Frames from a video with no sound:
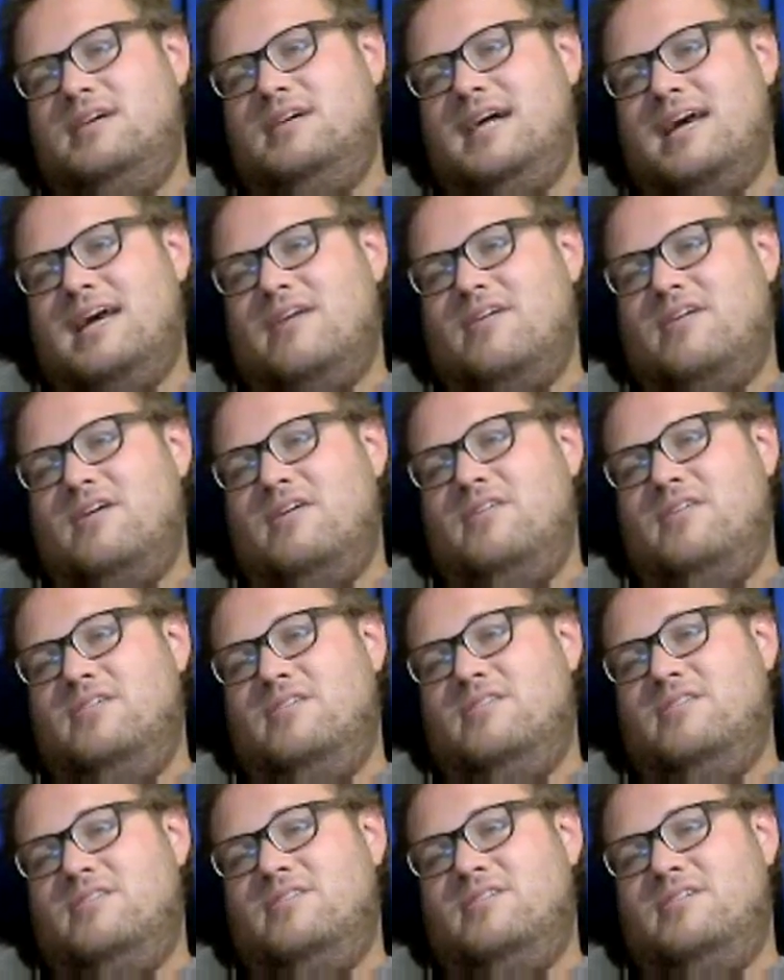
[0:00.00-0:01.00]
I don't know,
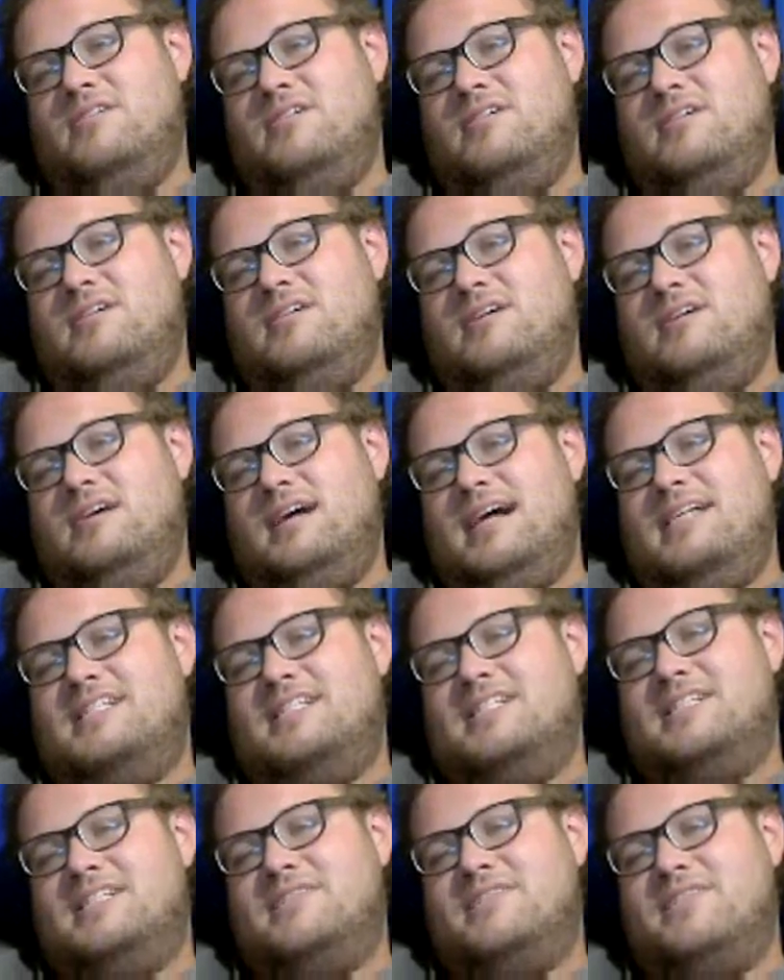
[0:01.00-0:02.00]
dude. I
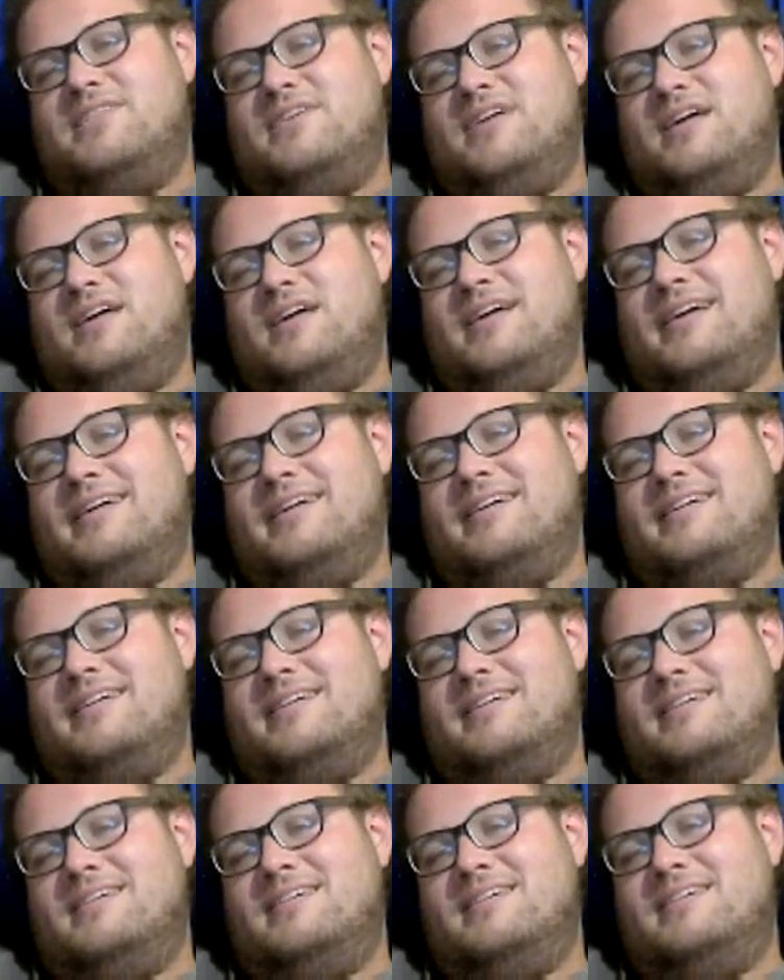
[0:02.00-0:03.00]
just feel like,
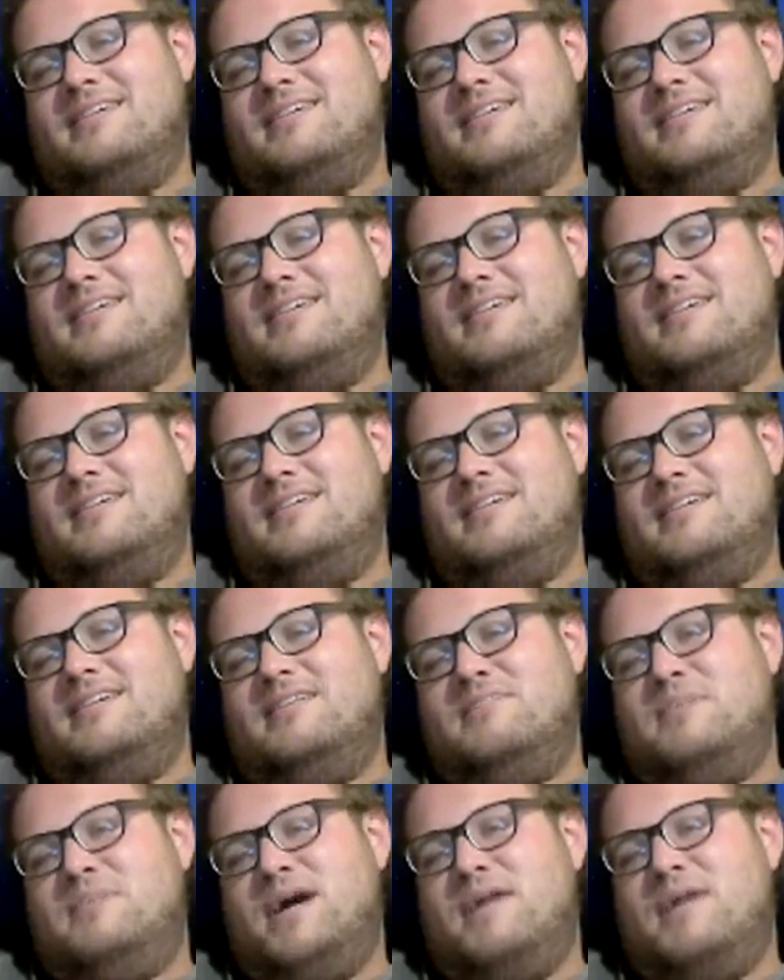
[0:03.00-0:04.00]

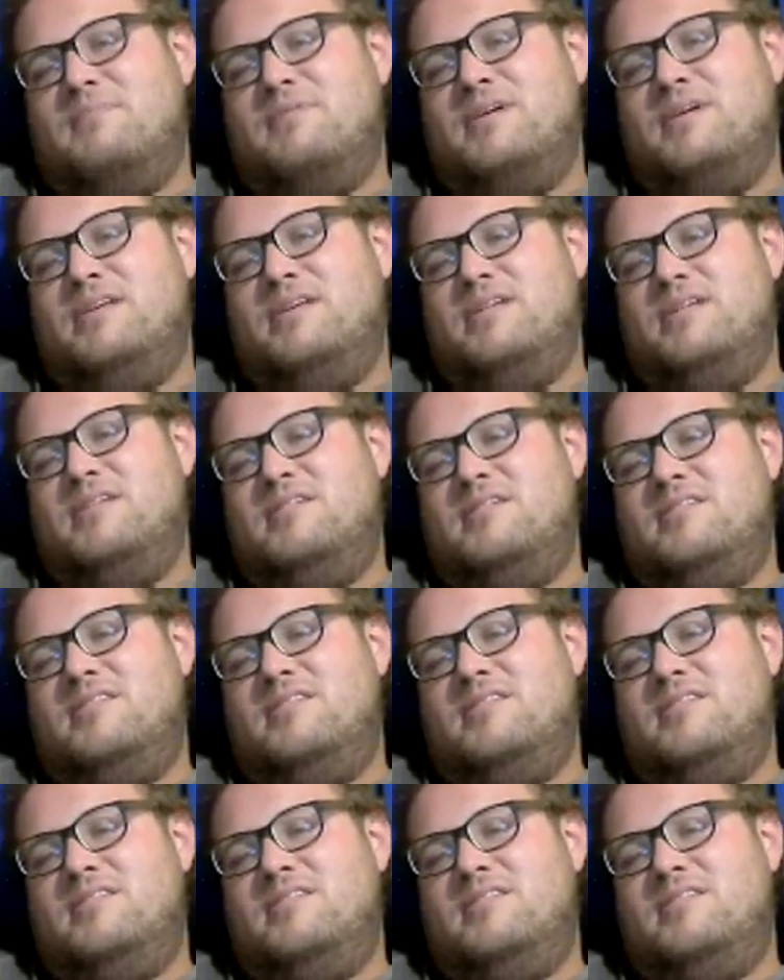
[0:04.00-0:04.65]
in my opinion,